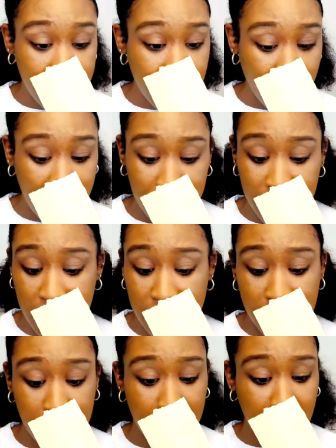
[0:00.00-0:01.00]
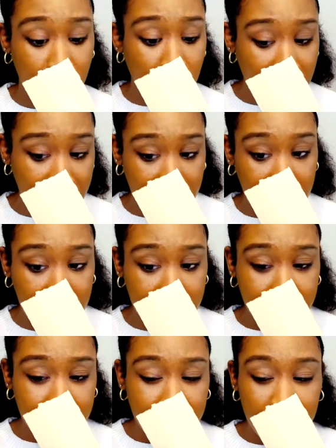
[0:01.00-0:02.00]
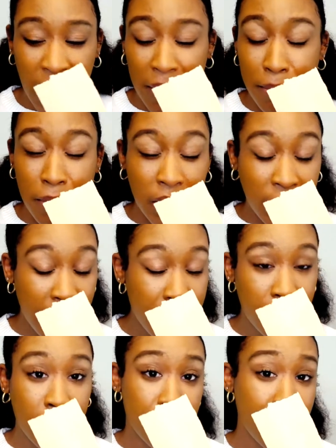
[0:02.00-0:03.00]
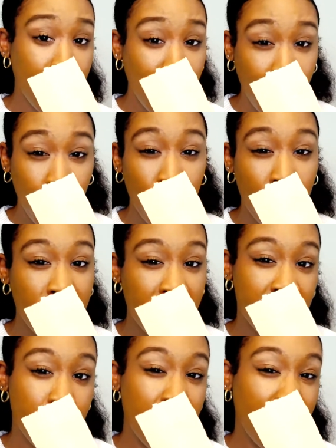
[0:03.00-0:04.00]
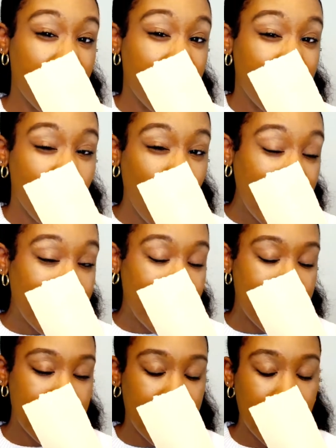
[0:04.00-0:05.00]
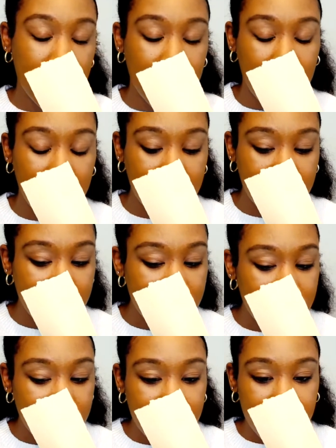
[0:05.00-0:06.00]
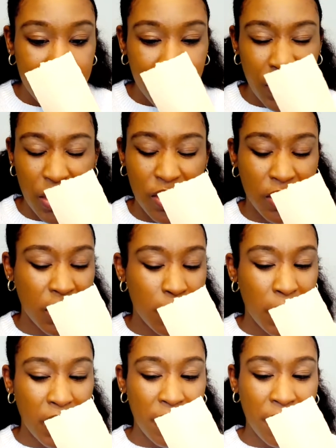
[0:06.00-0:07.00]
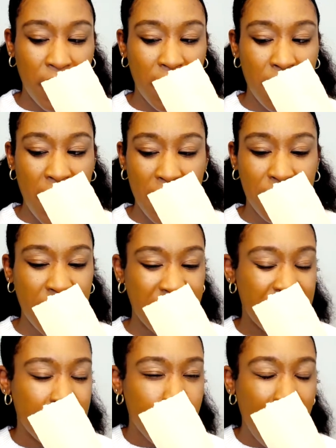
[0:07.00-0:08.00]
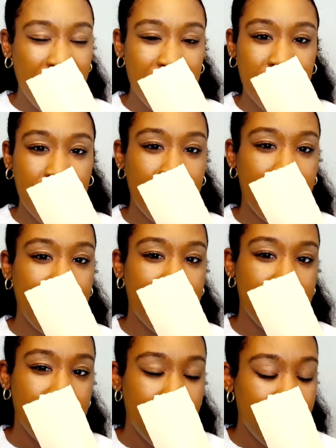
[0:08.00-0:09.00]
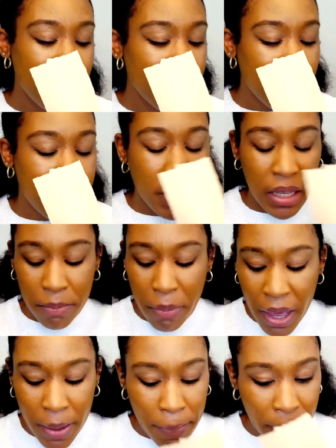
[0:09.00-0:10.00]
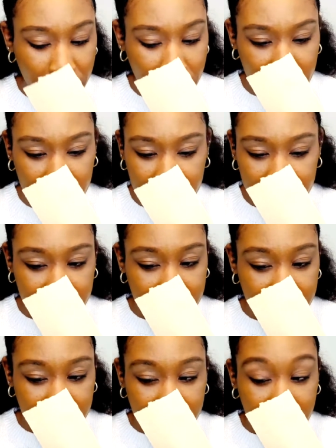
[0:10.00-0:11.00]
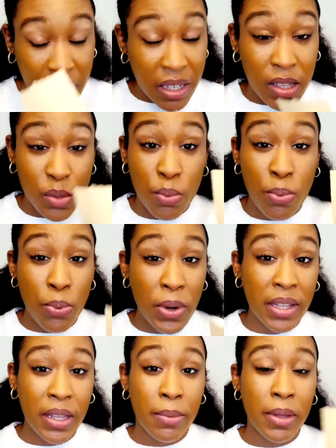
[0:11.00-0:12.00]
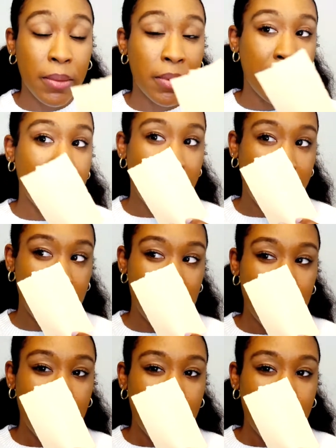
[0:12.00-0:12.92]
So it's a bit woody. I'm loving this clove. There's a bit of sweetness in here. There's a little bit of that spiciness, pink pepper. It is really, really, really nice.